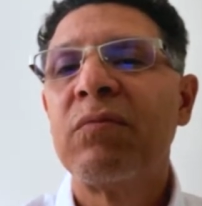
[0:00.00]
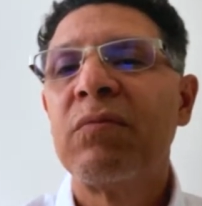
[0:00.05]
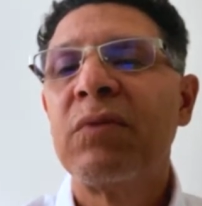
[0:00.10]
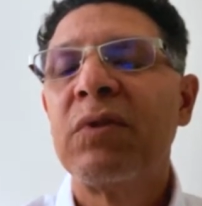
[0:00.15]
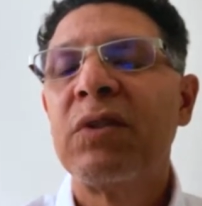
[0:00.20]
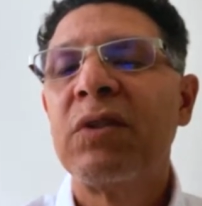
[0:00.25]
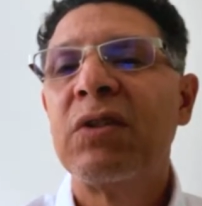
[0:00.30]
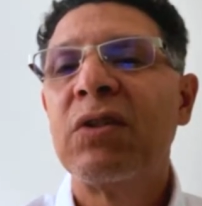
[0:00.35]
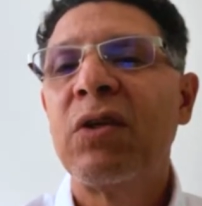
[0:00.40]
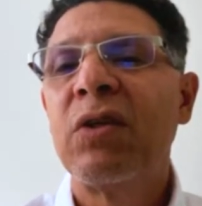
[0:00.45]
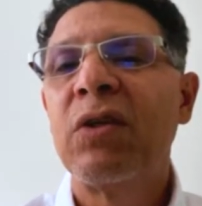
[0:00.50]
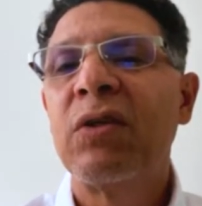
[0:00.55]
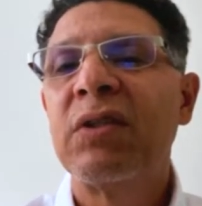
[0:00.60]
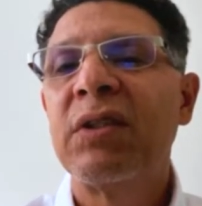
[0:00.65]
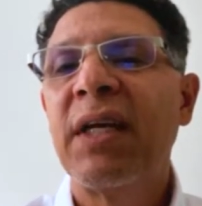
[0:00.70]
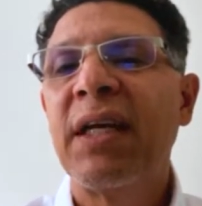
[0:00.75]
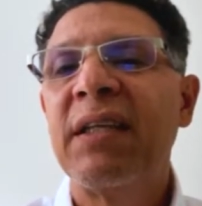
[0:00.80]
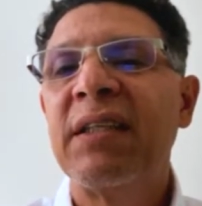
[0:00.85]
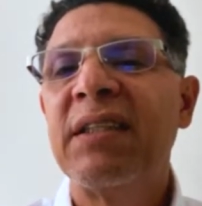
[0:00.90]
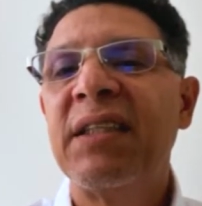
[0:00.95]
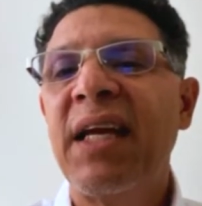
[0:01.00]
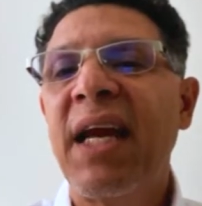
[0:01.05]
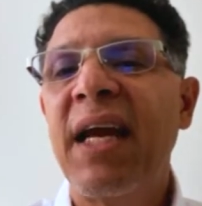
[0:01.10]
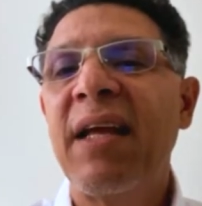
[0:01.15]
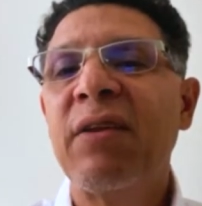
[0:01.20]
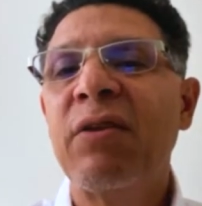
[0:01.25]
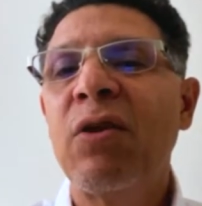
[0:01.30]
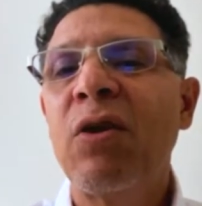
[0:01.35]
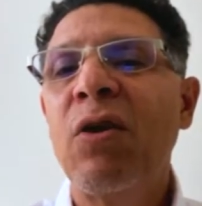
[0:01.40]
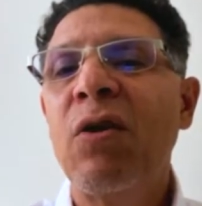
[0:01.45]
So you say
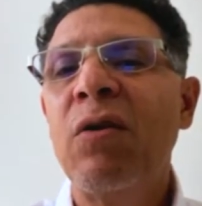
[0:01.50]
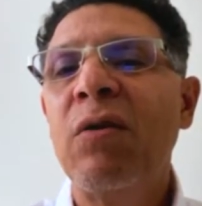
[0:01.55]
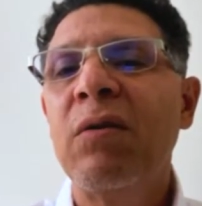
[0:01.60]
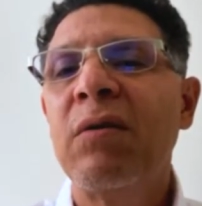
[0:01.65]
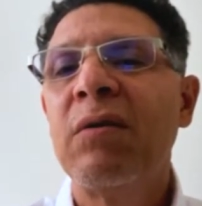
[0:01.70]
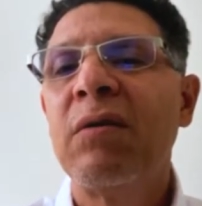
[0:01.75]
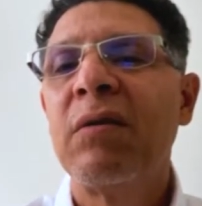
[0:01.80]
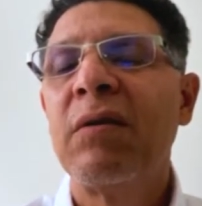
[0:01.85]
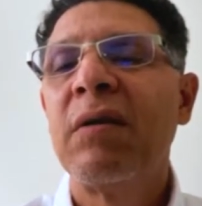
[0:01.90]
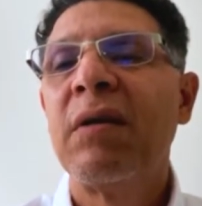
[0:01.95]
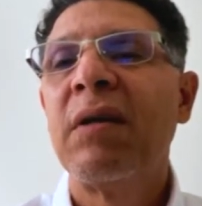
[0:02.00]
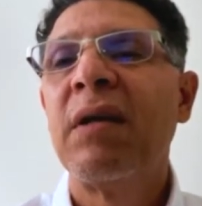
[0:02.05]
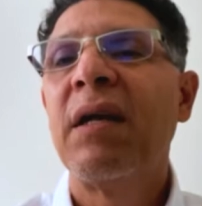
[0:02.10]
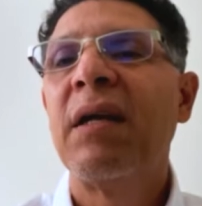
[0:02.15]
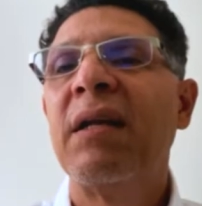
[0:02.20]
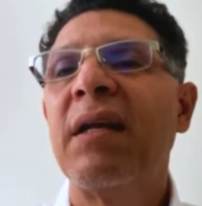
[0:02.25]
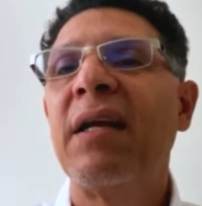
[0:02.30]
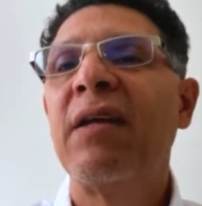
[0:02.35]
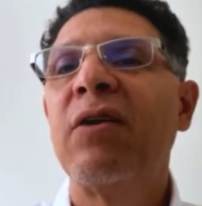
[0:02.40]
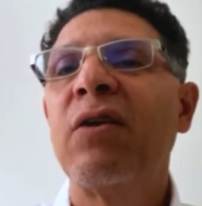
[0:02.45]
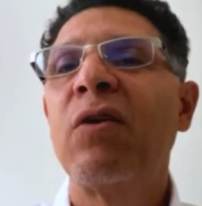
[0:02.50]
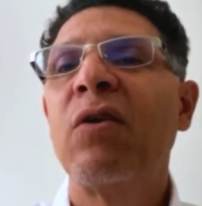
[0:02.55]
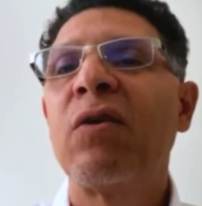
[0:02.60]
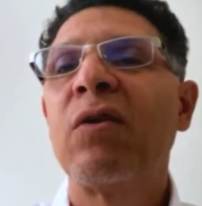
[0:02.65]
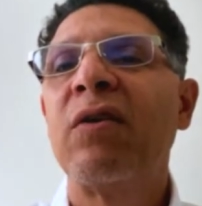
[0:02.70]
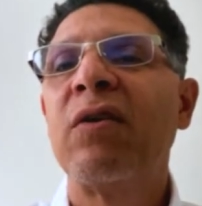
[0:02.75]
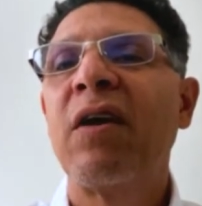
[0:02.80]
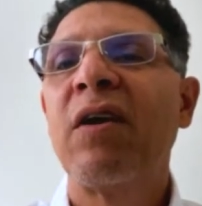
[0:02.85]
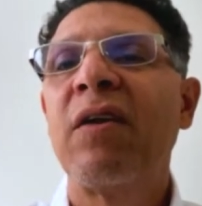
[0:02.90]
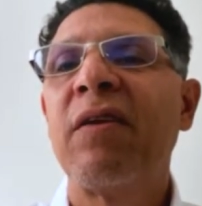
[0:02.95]
ciento, and then you go to
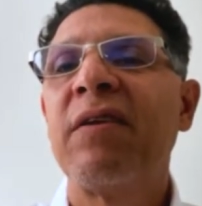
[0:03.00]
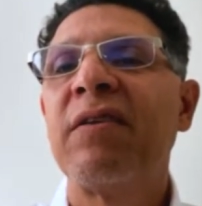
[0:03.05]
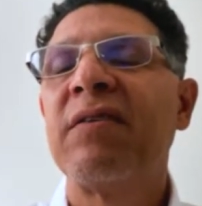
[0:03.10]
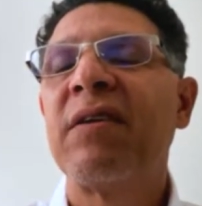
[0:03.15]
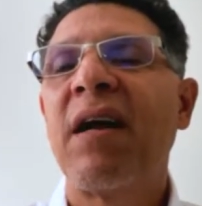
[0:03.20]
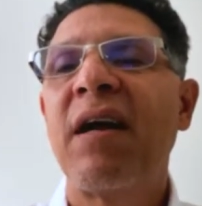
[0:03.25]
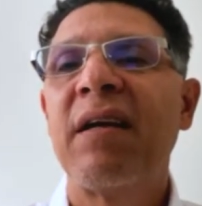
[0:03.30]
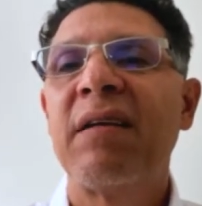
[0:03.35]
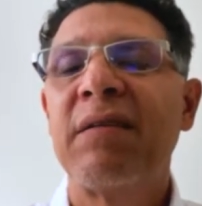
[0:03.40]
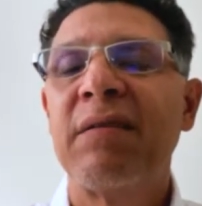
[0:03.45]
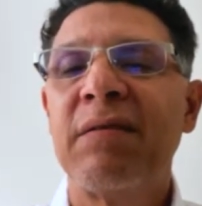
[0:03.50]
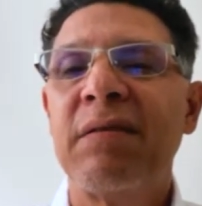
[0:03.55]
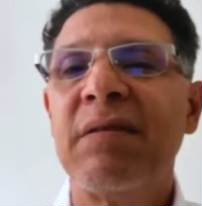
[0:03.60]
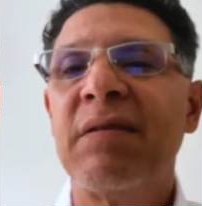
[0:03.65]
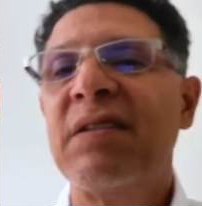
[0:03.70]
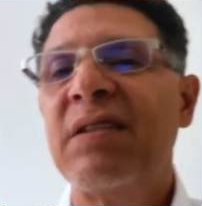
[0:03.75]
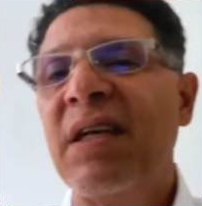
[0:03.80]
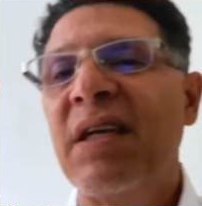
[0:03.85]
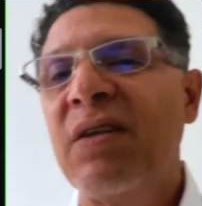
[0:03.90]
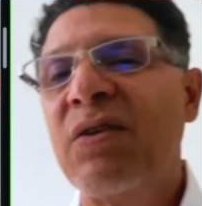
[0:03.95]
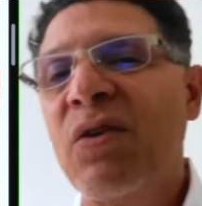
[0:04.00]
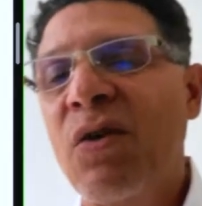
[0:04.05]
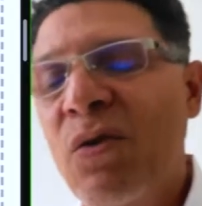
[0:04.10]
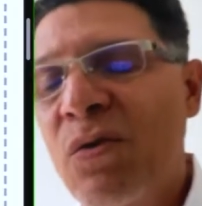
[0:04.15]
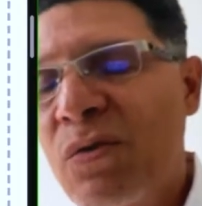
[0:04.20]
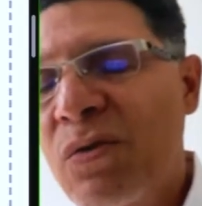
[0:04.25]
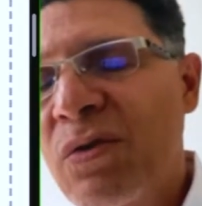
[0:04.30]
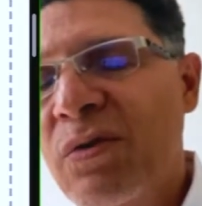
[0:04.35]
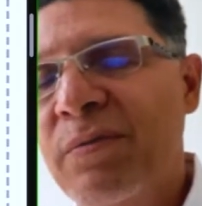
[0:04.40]
the other side, 101.